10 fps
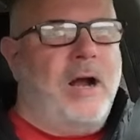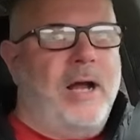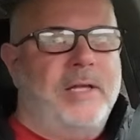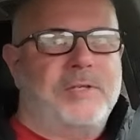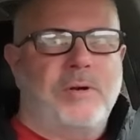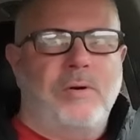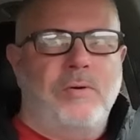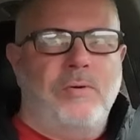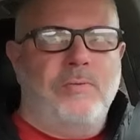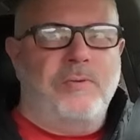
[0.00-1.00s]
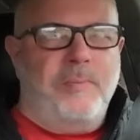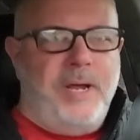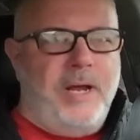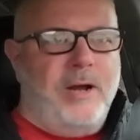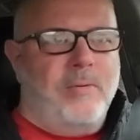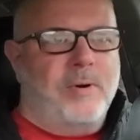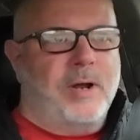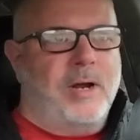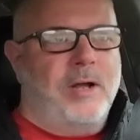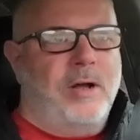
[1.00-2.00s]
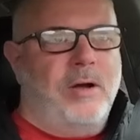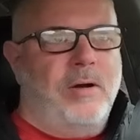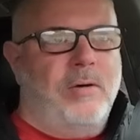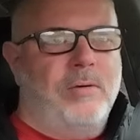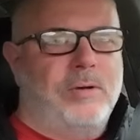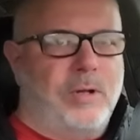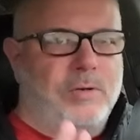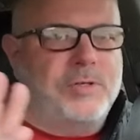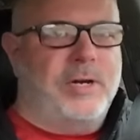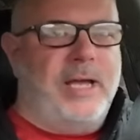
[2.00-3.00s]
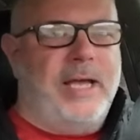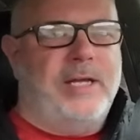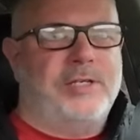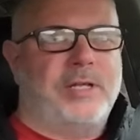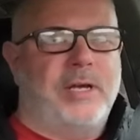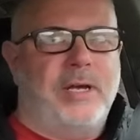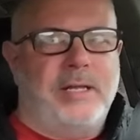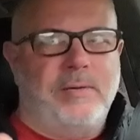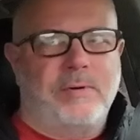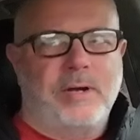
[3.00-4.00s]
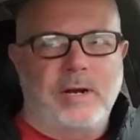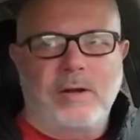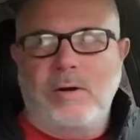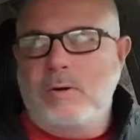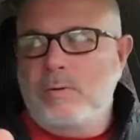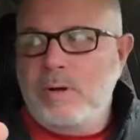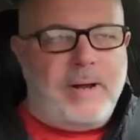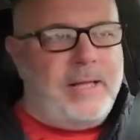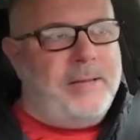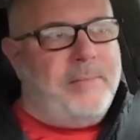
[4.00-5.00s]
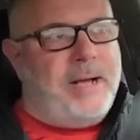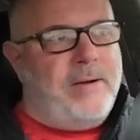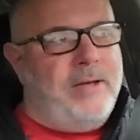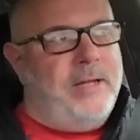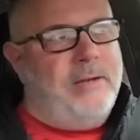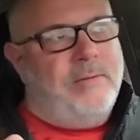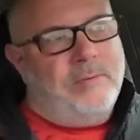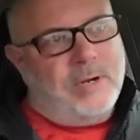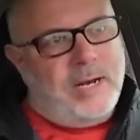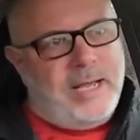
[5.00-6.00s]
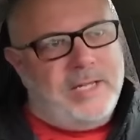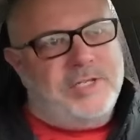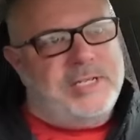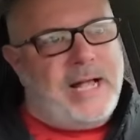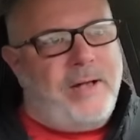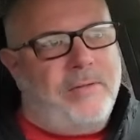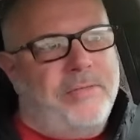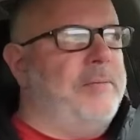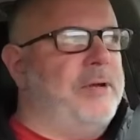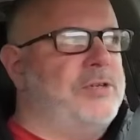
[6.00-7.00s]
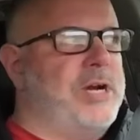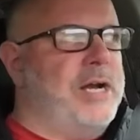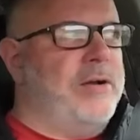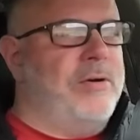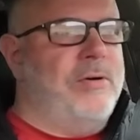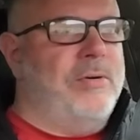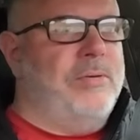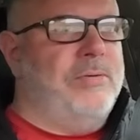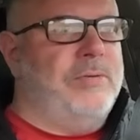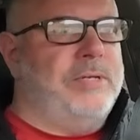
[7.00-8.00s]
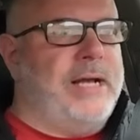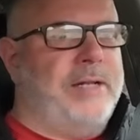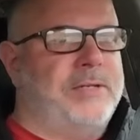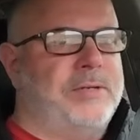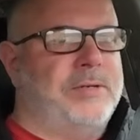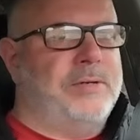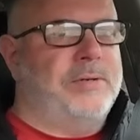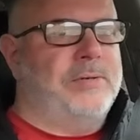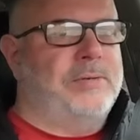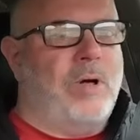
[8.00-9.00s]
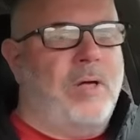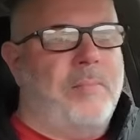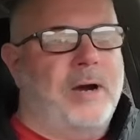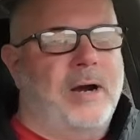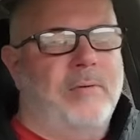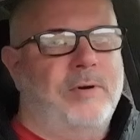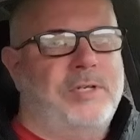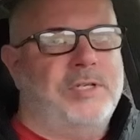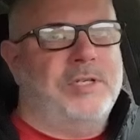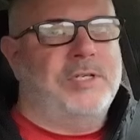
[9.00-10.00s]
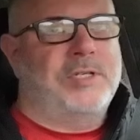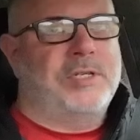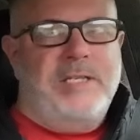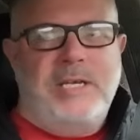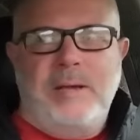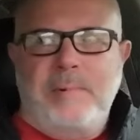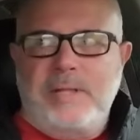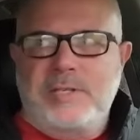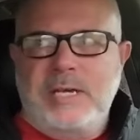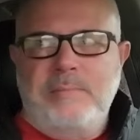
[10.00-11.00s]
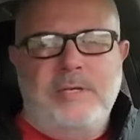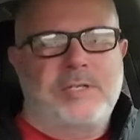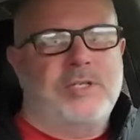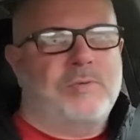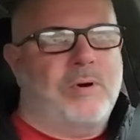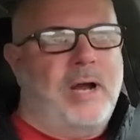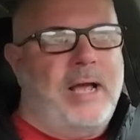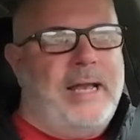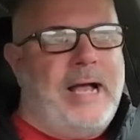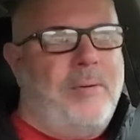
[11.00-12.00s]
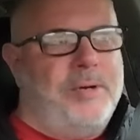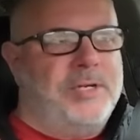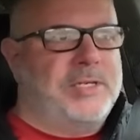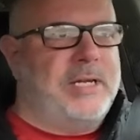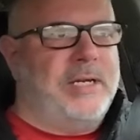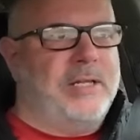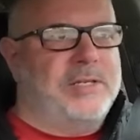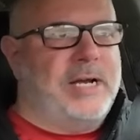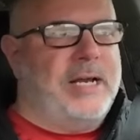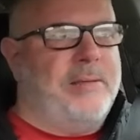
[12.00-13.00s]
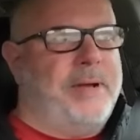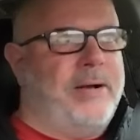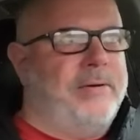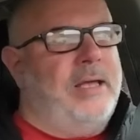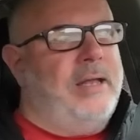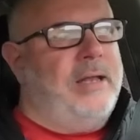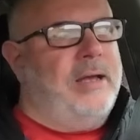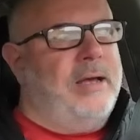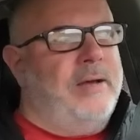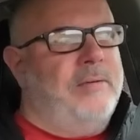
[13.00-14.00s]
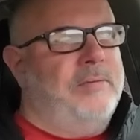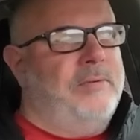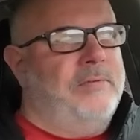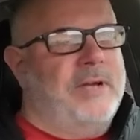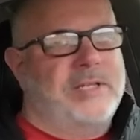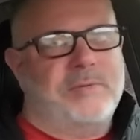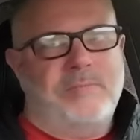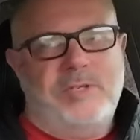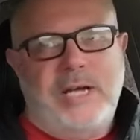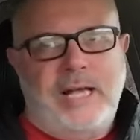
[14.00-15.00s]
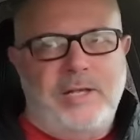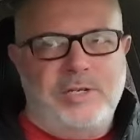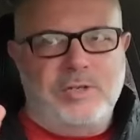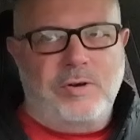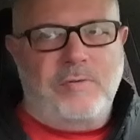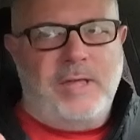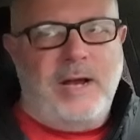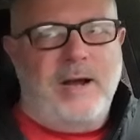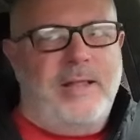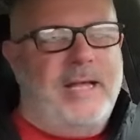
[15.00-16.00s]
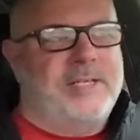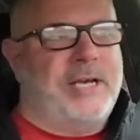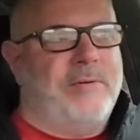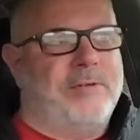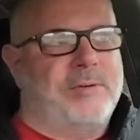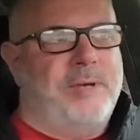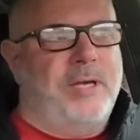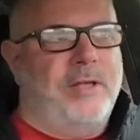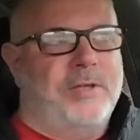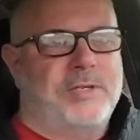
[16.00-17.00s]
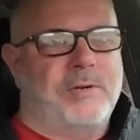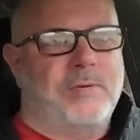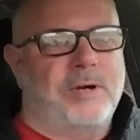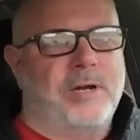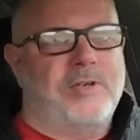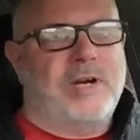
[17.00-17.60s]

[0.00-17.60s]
All right, so from here, we're gonna go closer to Angela, and then we're gonna go around the mountain, and we're gonna head south, and I'm gonna try to go down to Walmart, which is, I'd say, about the same distance we're at now, but just on the other side of the mountain. And we've got some challenges over there on that side with some hills, so we're gonna